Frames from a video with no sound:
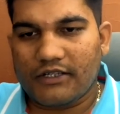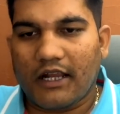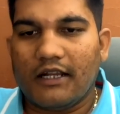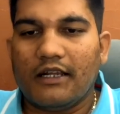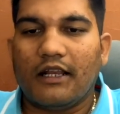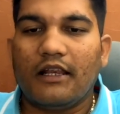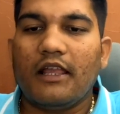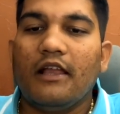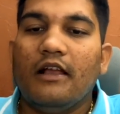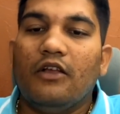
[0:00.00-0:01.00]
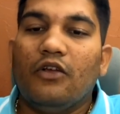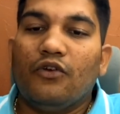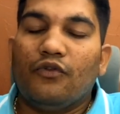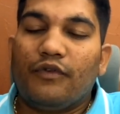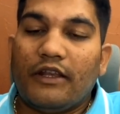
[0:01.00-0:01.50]
Secondarily,
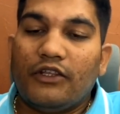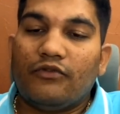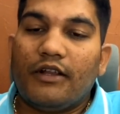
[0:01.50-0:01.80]
when you